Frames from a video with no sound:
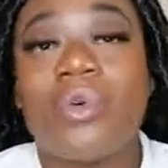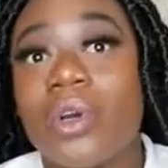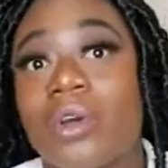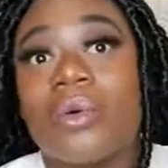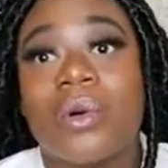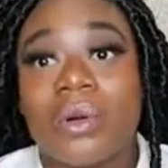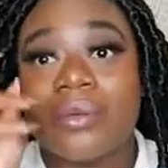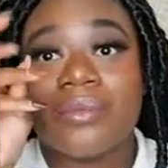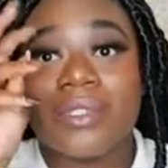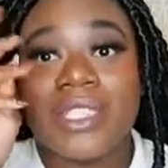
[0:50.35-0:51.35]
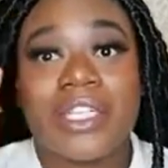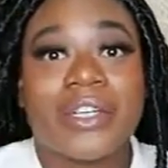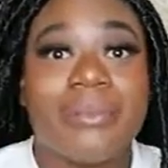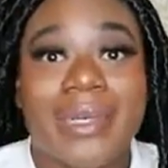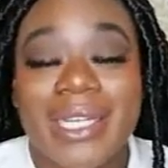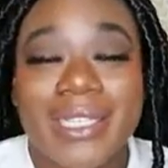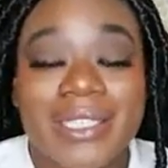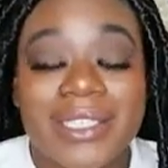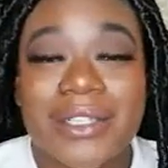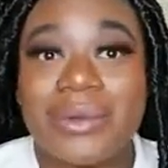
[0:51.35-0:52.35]
quote unquote did her
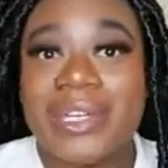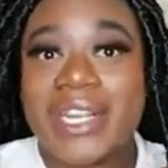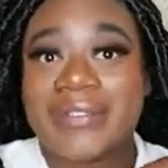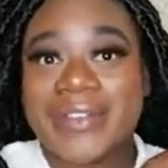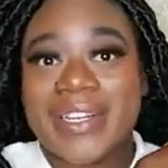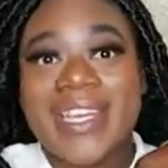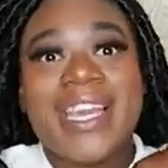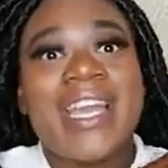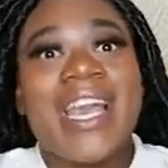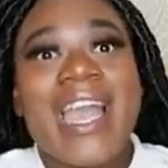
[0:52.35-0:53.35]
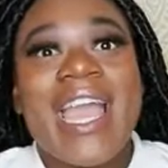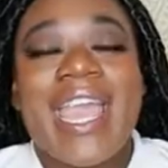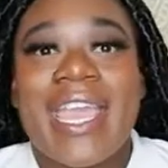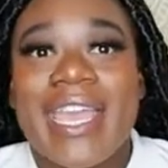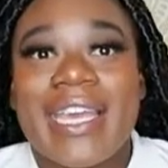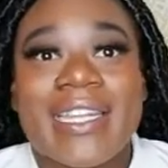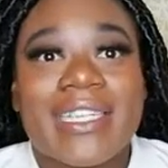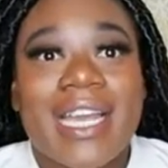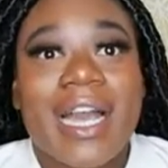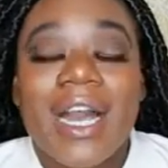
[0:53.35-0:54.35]
best or whatever.
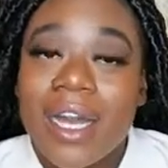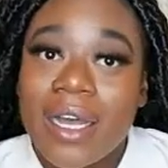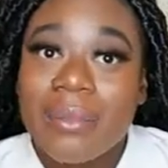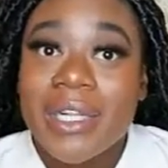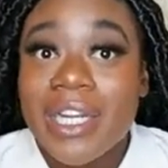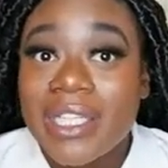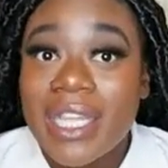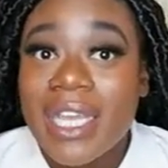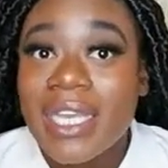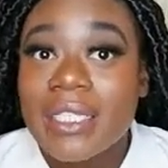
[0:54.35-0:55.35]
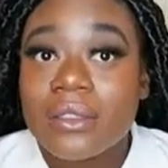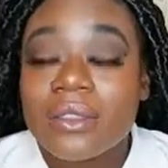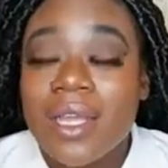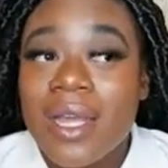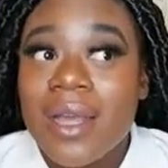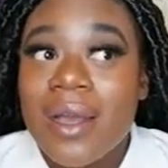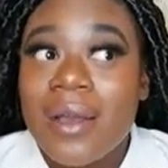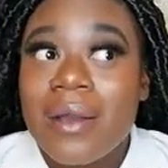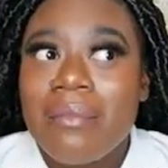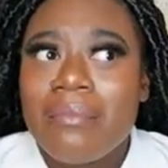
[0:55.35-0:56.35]
And another thing is,
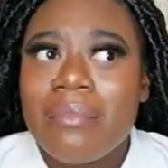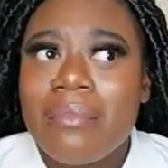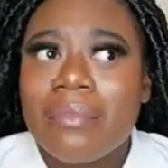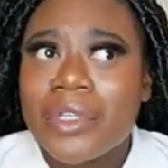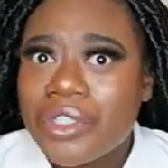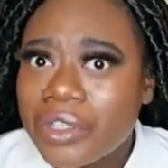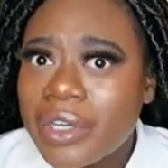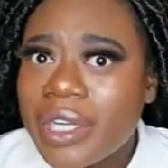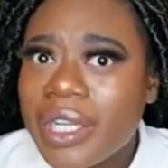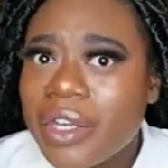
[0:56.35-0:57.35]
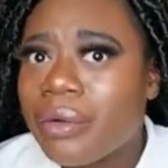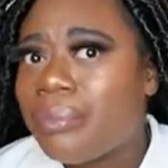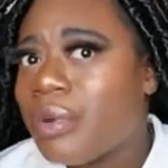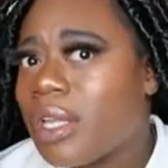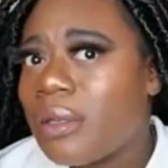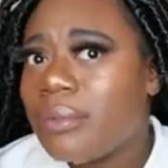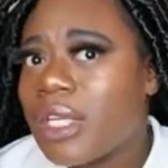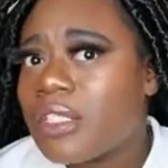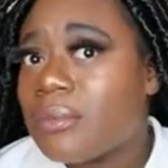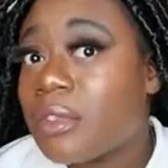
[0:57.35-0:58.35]
majority or pretty
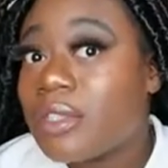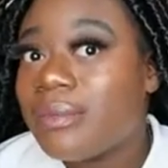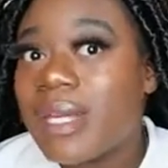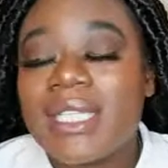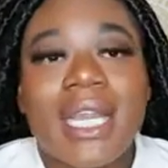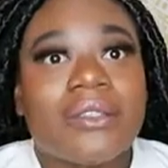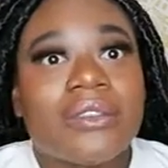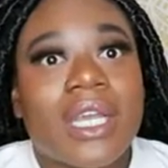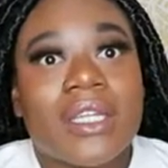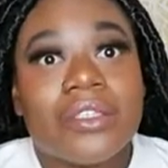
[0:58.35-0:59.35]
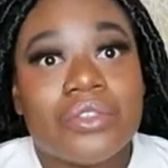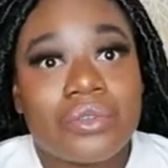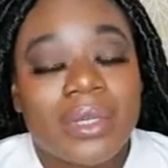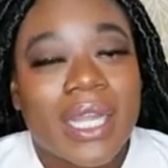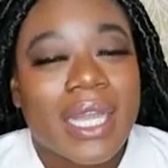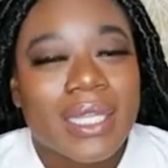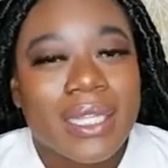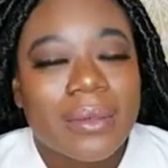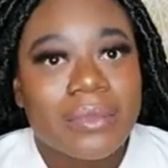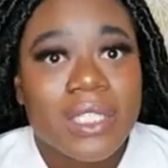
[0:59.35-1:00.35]
much most of my tattoos, I do want to get
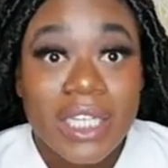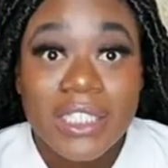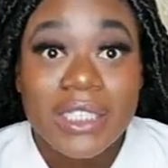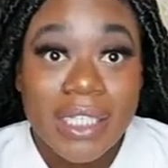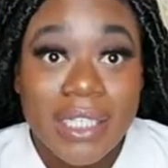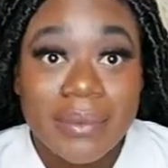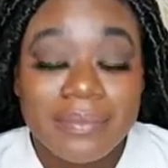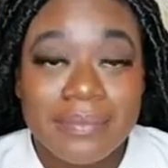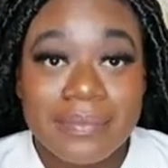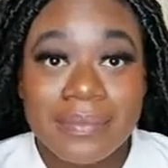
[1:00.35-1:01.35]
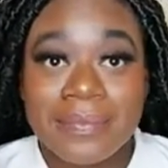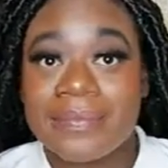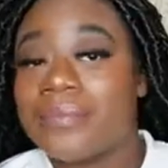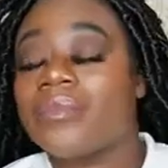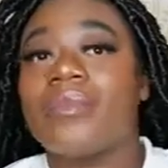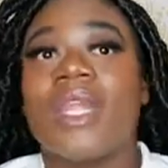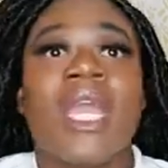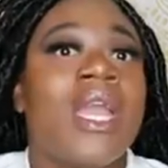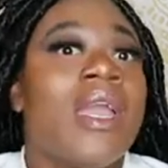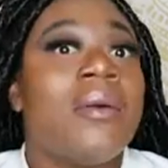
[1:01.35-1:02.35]
them touched up.
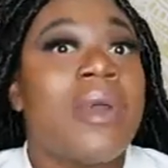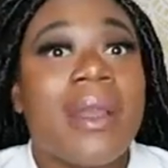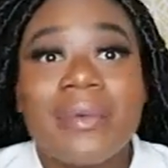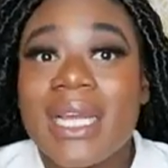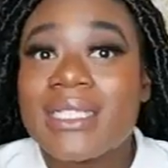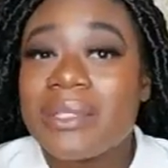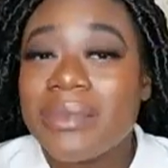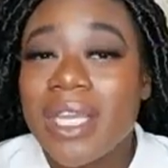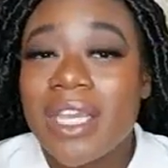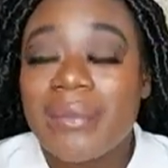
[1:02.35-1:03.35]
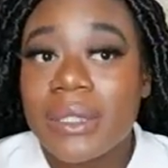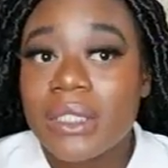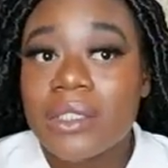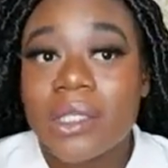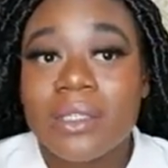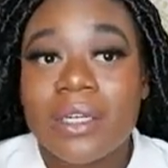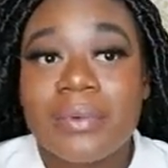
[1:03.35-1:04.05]
Probably not somewhere here in Minnesota,